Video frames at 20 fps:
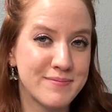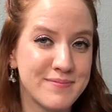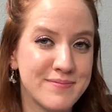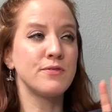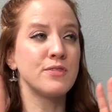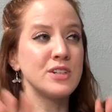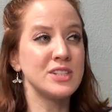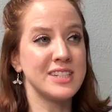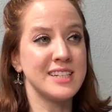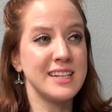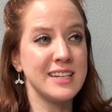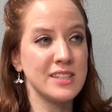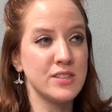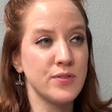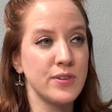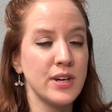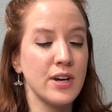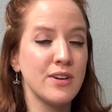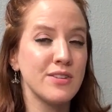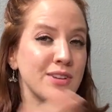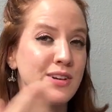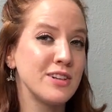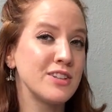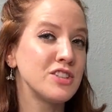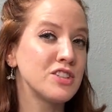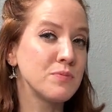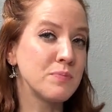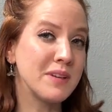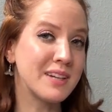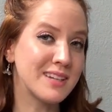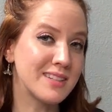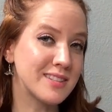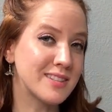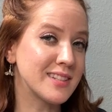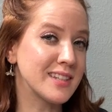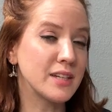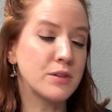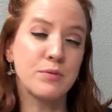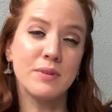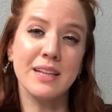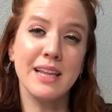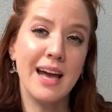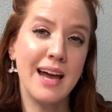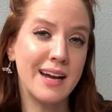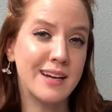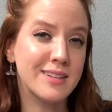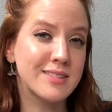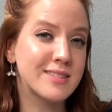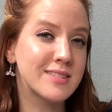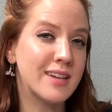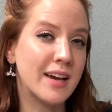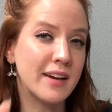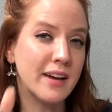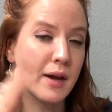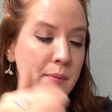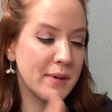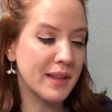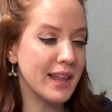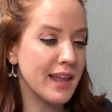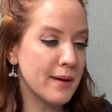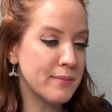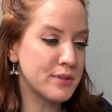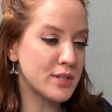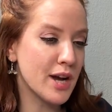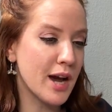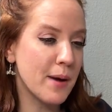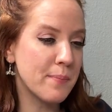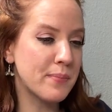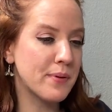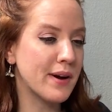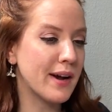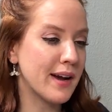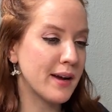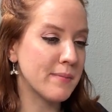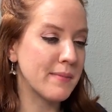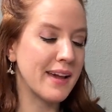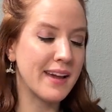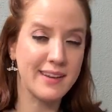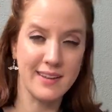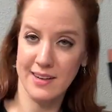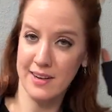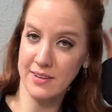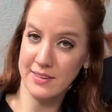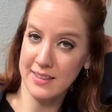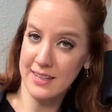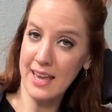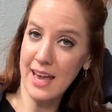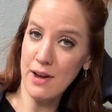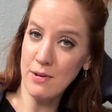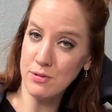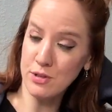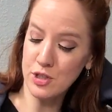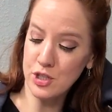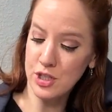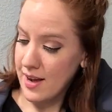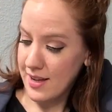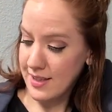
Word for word: For today's video, I thought it'd just be nice to like relax. I got my laptop, I'm hanging out on the couch.